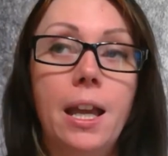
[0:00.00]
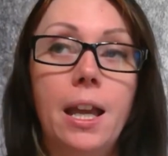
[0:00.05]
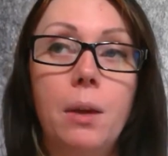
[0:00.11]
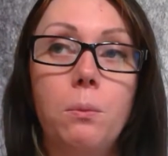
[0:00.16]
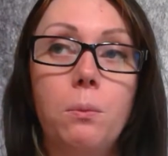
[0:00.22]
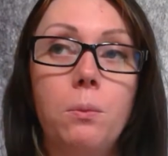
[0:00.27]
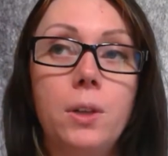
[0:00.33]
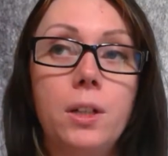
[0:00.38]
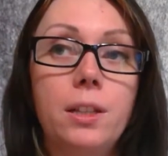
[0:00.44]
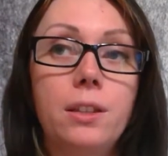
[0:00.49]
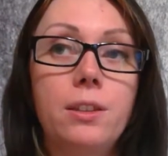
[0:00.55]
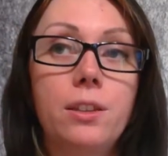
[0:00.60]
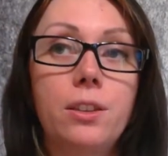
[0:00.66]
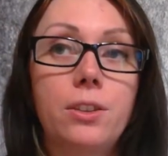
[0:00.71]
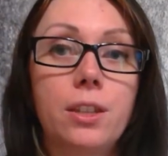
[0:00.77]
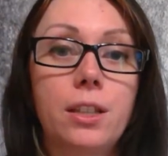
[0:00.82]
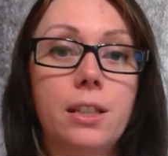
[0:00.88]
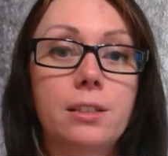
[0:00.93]
And one of
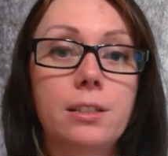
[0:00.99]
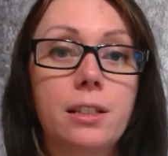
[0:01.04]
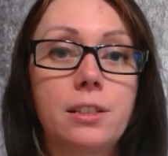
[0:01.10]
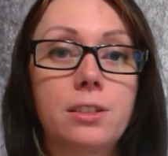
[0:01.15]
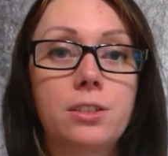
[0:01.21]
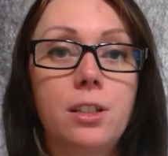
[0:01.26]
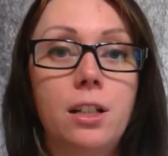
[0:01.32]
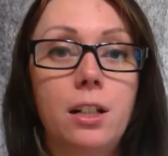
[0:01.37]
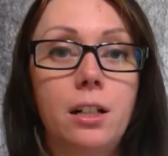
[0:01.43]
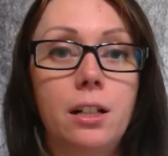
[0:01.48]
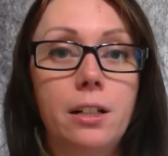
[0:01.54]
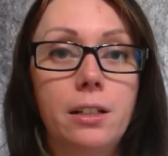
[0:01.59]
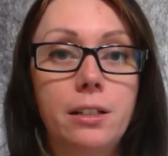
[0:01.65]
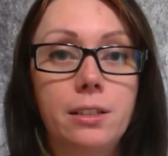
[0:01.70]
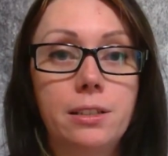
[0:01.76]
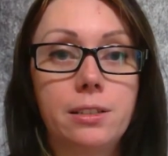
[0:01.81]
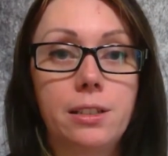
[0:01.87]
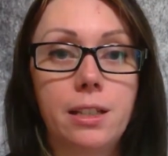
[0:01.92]
the things I saw
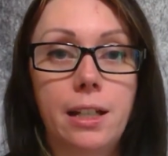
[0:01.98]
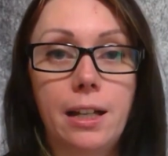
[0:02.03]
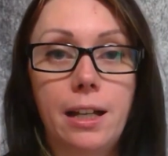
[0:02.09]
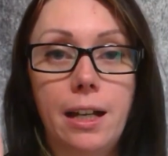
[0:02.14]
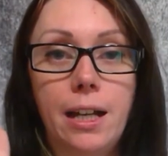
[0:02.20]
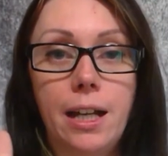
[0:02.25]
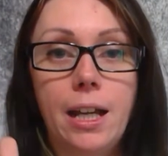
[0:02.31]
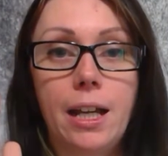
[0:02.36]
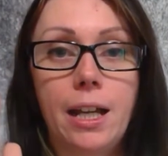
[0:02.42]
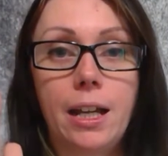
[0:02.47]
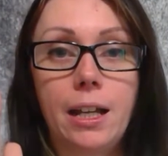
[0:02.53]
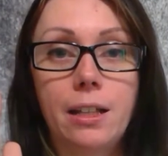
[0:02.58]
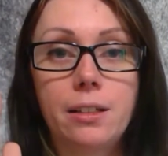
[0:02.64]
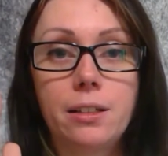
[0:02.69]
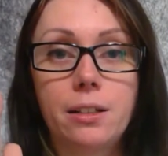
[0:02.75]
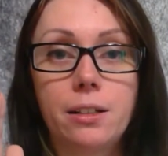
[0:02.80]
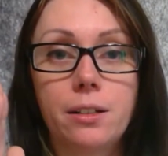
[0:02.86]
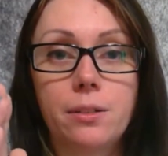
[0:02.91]
is that I
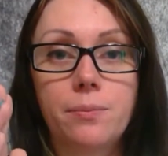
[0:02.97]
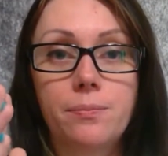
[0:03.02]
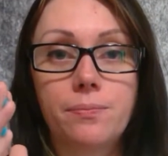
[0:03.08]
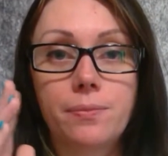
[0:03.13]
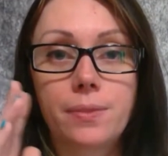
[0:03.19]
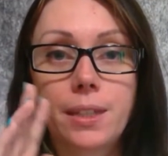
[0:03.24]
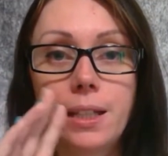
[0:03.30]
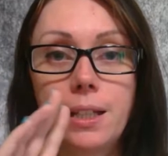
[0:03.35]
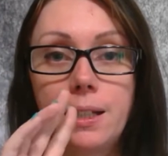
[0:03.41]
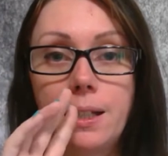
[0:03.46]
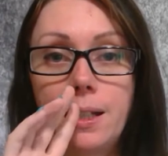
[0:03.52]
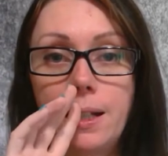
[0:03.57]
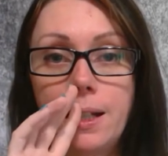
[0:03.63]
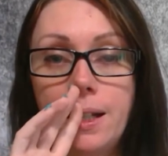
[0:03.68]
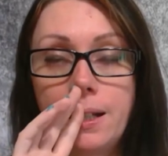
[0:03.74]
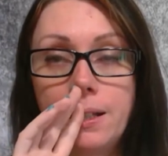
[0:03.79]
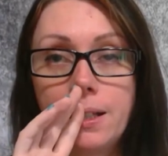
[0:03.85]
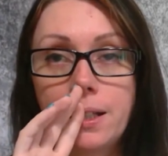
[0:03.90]

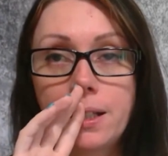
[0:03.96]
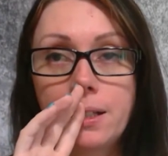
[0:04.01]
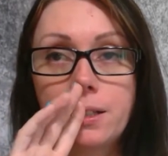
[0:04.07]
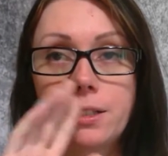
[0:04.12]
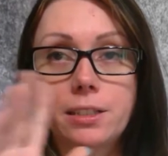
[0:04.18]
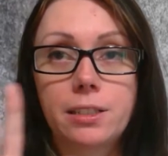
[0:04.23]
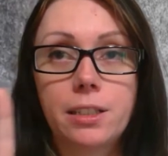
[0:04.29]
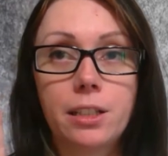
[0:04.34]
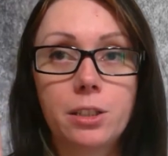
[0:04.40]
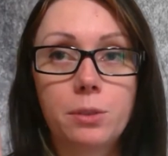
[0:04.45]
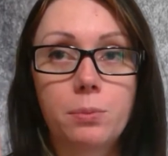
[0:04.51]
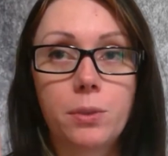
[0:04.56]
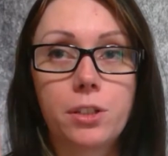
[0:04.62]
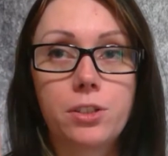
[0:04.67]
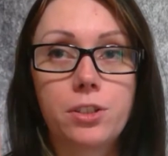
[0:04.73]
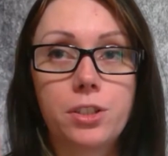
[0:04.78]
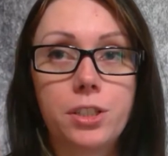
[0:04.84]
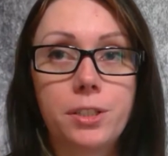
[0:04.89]
had like an Excel
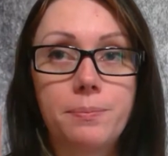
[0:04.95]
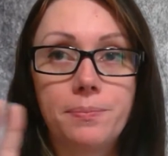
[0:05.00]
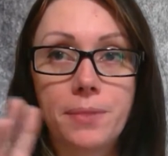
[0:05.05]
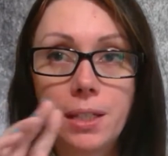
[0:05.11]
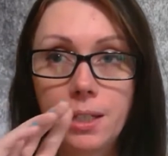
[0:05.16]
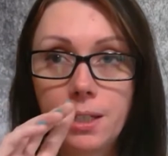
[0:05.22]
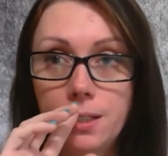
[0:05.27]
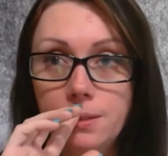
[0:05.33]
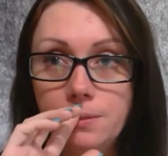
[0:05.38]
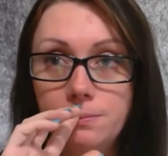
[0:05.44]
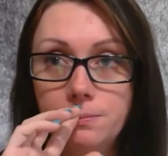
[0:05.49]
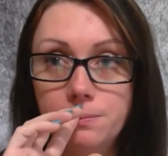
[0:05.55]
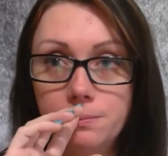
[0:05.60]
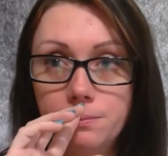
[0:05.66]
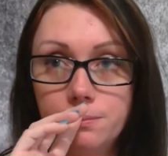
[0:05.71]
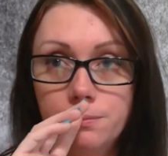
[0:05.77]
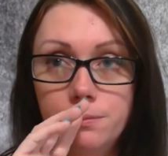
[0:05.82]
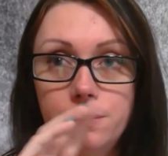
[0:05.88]
spreadsheet,
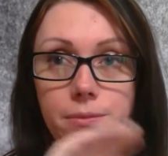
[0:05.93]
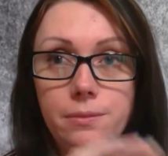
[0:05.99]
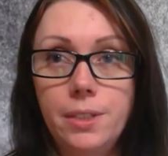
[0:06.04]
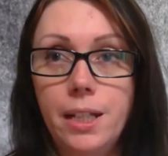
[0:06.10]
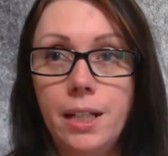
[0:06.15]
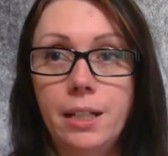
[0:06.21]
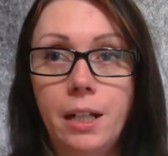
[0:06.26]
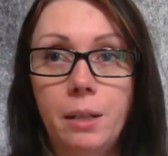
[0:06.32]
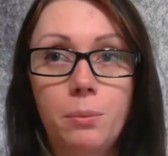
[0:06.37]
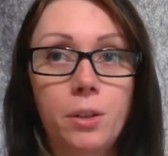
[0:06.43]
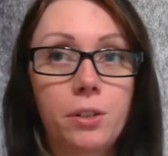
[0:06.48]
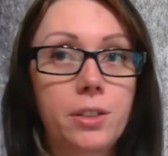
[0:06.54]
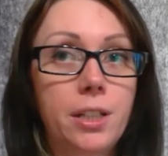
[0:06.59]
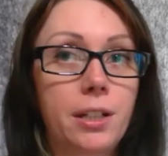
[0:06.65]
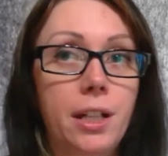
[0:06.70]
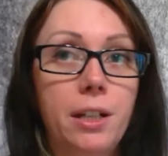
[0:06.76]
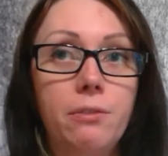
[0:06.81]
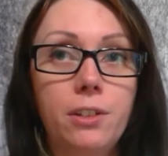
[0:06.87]
and I broke
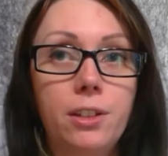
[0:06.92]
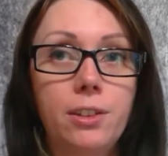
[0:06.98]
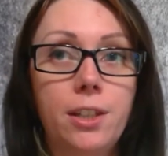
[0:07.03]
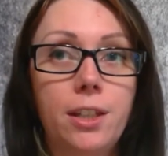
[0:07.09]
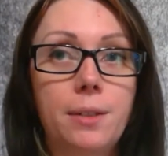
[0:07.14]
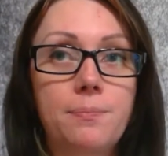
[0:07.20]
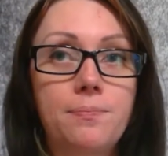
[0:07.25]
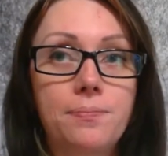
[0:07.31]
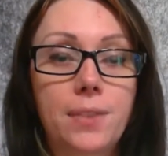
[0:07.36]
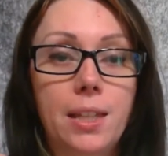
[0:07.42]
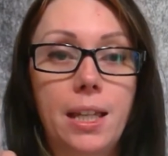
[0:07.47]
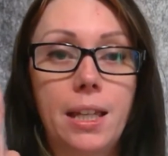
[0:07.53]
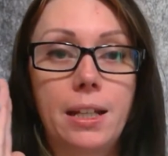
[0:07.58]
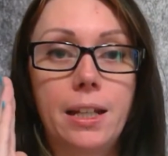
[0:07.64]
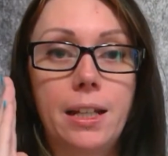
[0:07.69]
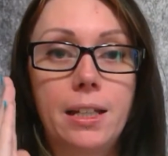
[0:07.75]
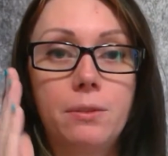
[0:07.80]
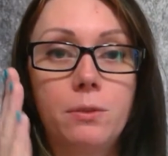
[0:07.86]
down everything,
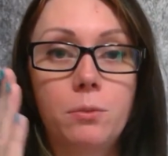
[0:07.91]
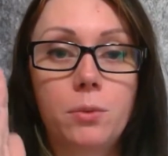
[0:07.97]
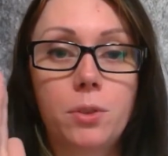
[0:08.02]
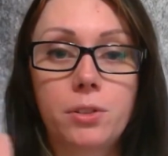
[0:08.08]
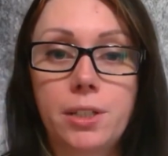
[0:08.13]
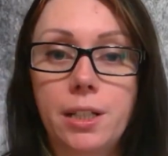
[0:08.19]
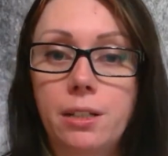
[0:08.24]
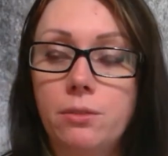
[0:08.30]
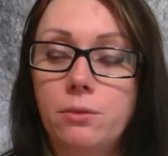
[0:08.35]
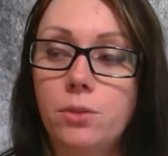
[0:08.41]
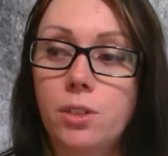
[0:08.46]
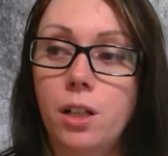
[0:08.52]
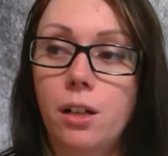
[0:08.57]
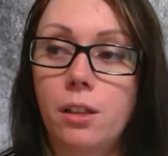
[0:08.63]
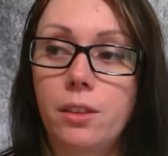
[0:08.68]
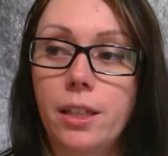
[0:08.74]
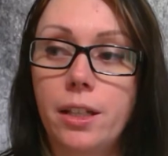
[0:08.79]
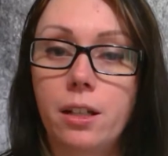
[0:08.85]
and I even broke down
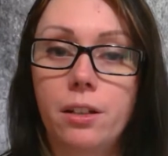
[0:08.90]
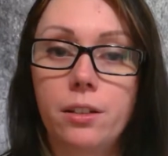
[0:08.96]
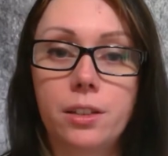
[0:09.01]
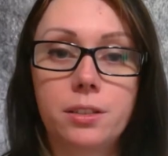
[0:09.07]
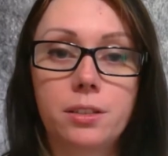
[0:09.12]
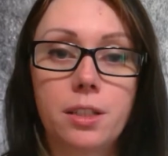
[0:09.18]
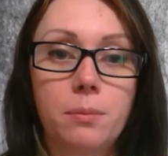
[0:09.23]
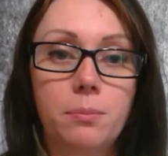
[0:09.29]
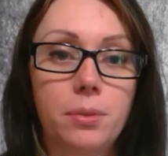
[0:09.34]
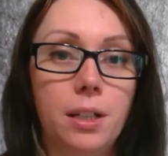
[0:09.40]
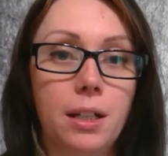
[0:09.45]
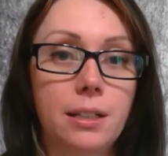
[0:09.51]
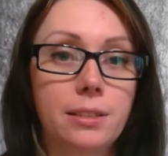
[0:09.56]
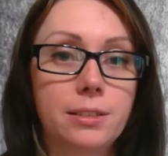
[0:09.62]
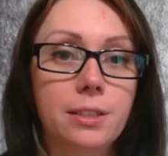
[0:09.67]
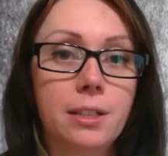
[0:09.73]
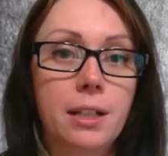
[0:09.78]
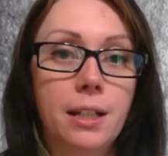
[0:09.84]
like all the
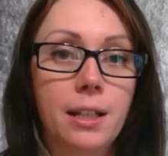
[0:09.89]
subplots.